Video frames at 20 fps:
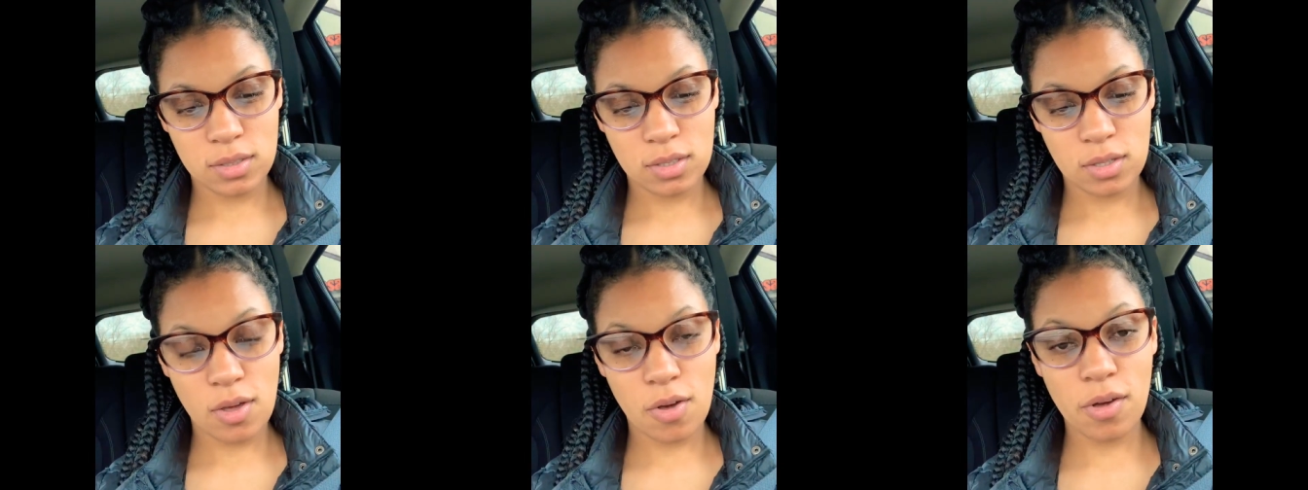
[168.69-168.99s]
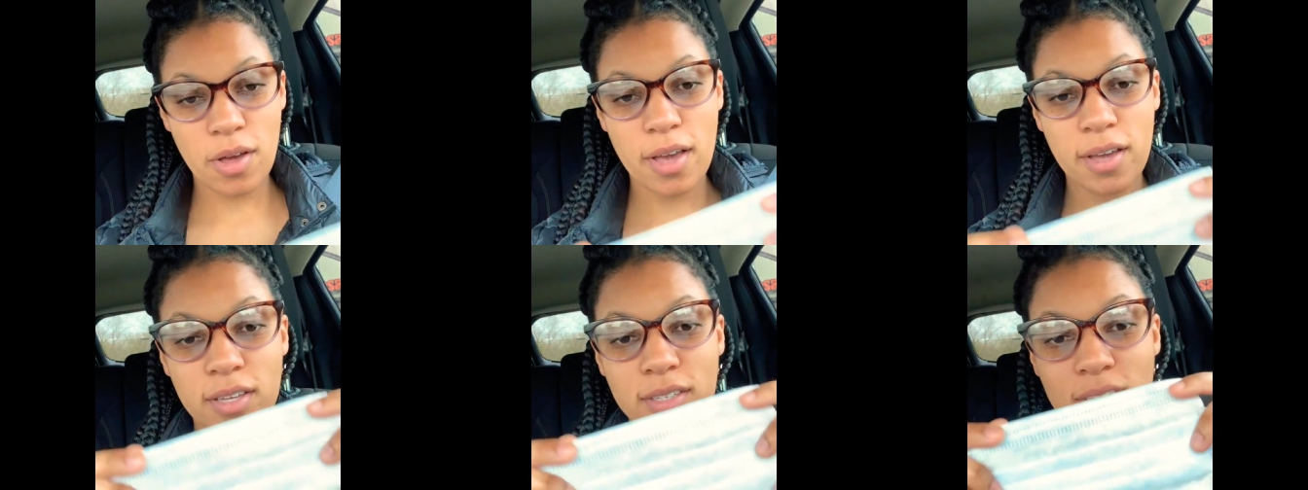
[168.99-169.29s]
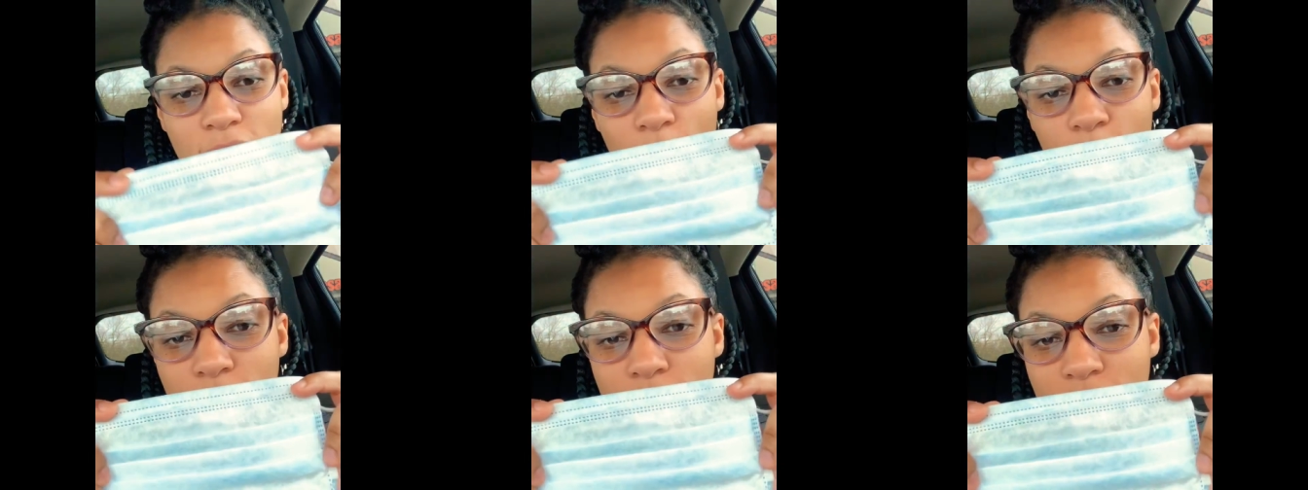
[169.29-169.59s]
Okay, because
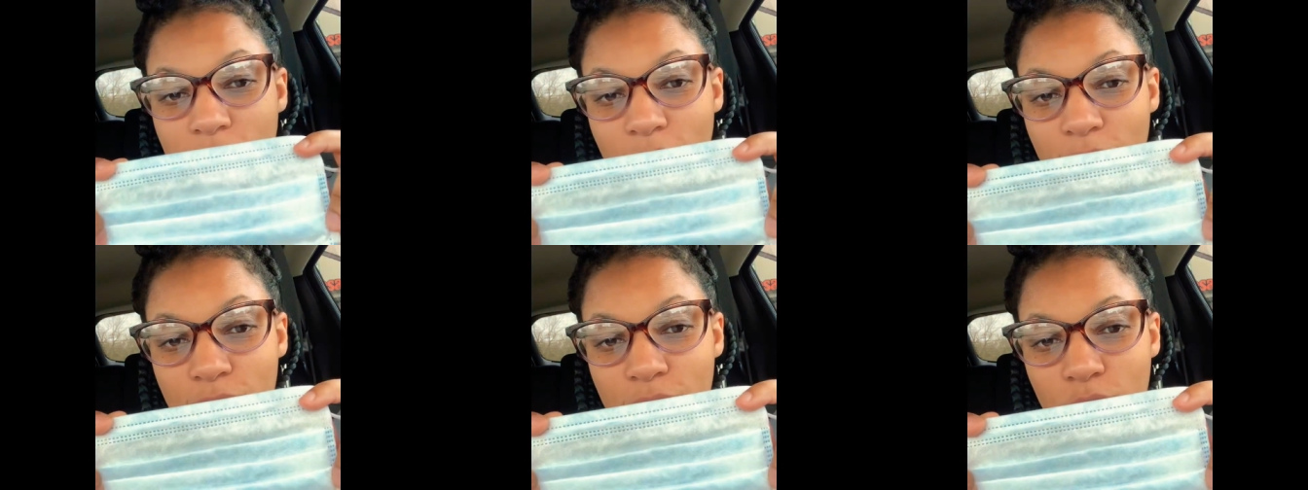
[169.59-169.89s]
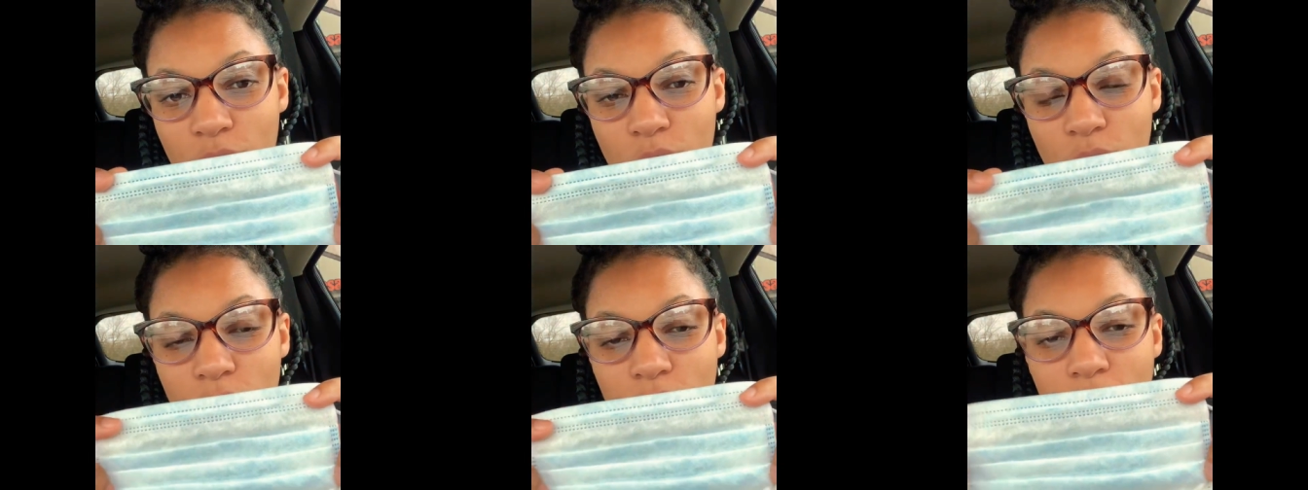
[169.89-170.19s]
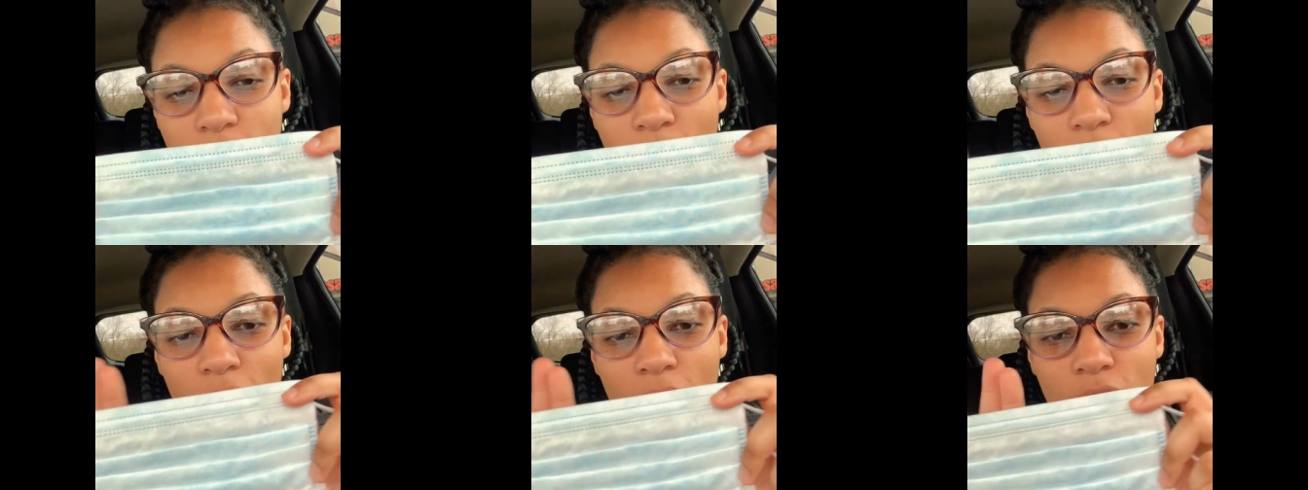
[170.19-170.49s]
I was confused,
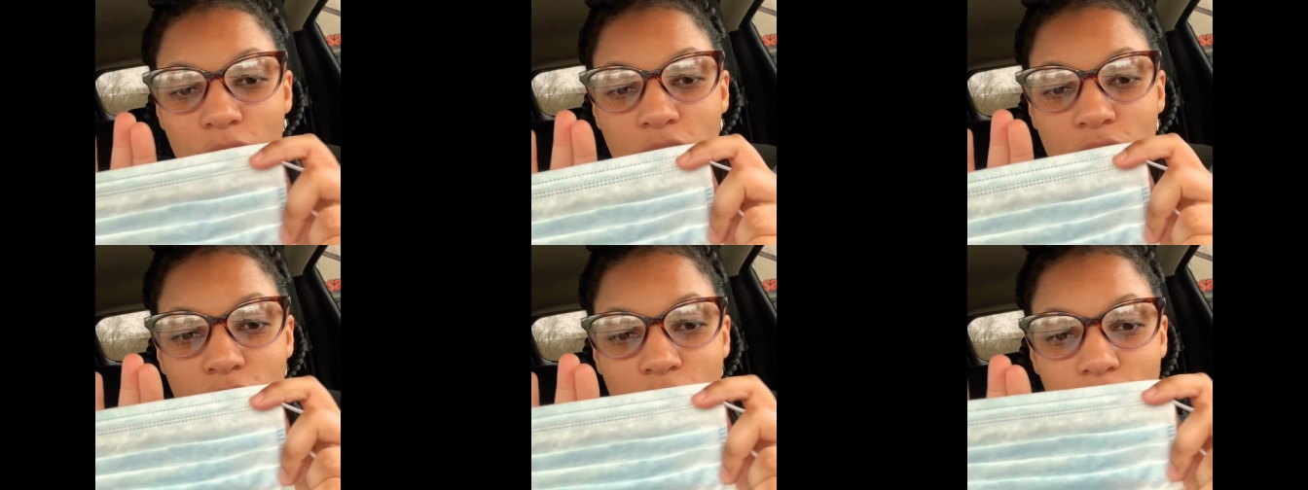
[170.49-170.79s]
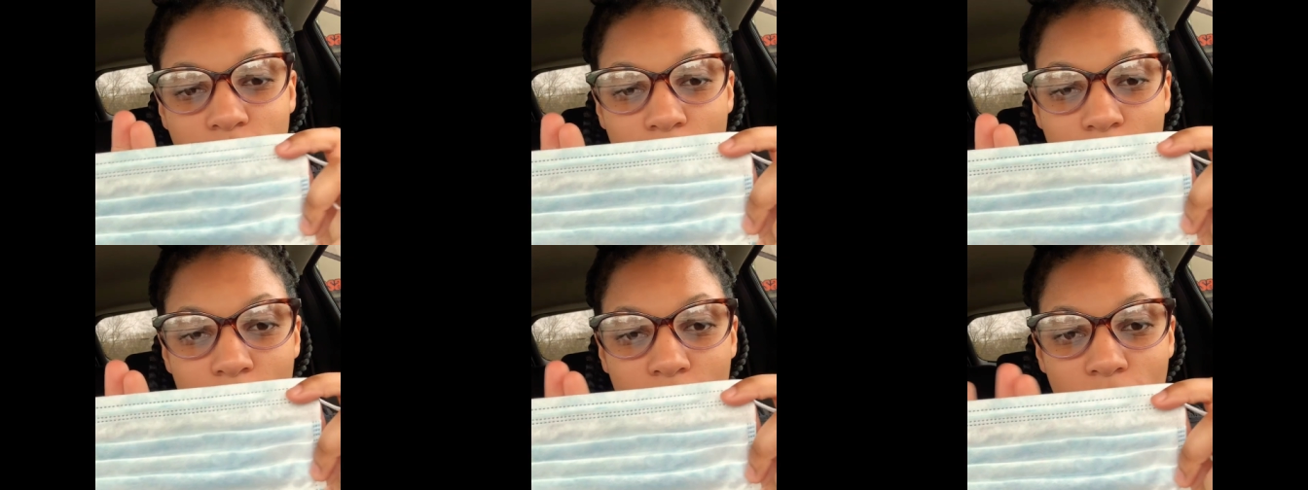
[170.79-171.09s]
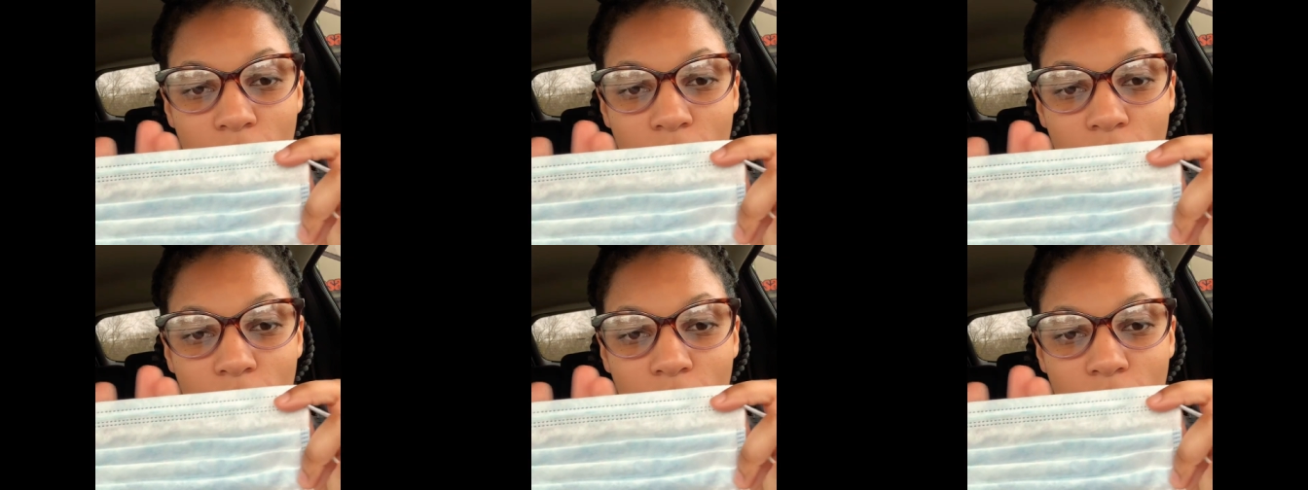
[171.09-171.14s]
should it be